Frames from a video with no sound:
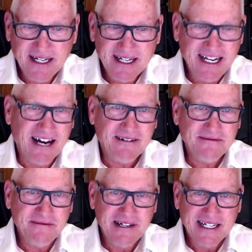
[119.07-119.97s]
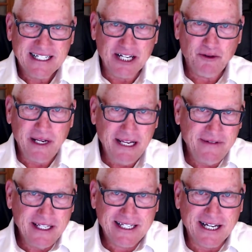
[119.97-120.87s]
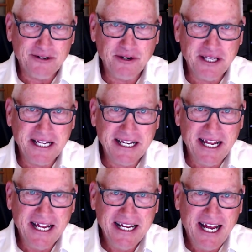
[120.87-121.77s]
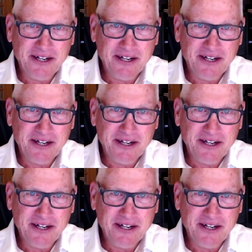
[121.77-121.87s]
Now, since we live in this country that has